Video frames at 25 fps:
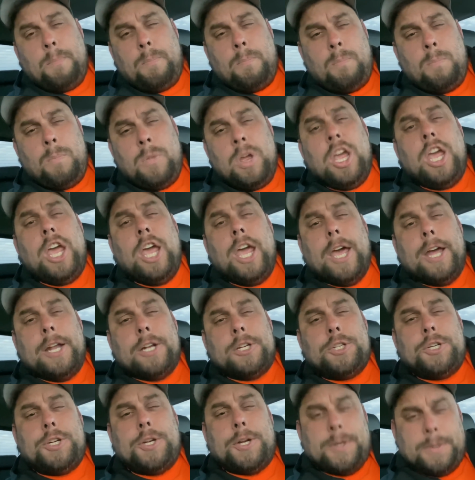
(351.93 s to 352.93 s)

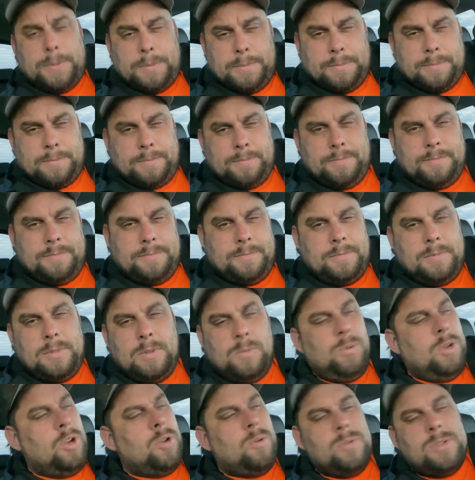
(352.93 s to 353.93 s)
hitch.
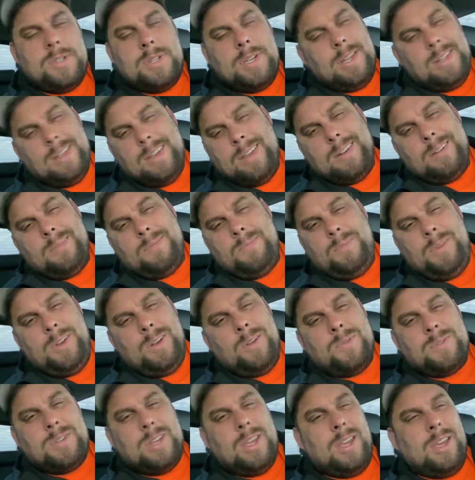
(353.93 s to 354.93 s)
We don't say that. We
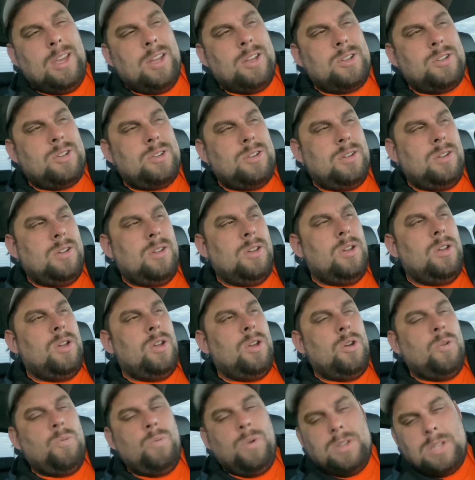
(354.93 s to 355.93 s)
don't say hitch.
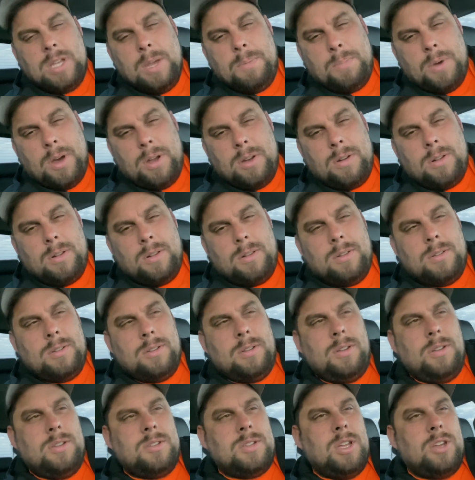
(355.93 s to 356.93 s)
We say bundle.
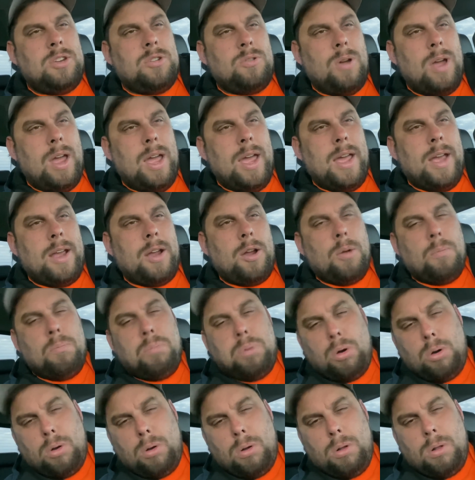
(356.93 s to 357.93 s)
You say drag or
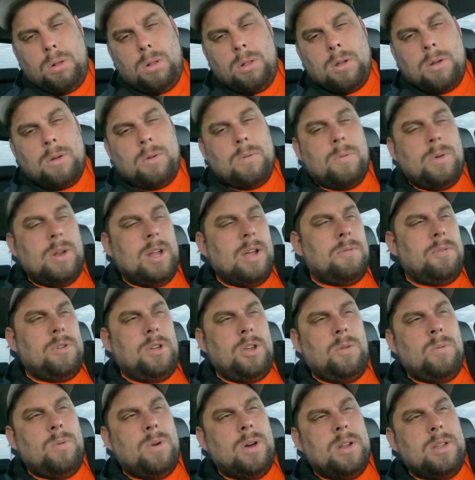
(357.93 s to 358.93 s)
pull or whatever
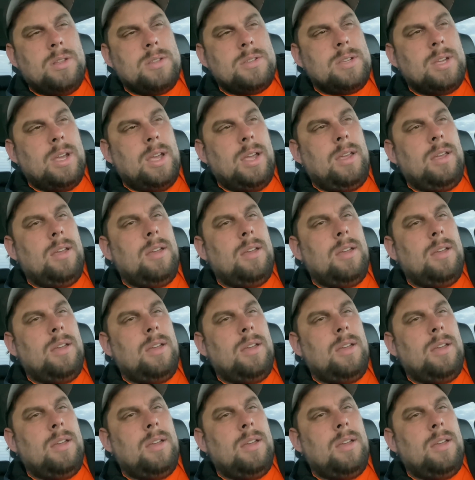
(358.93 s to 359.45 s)
you want to say.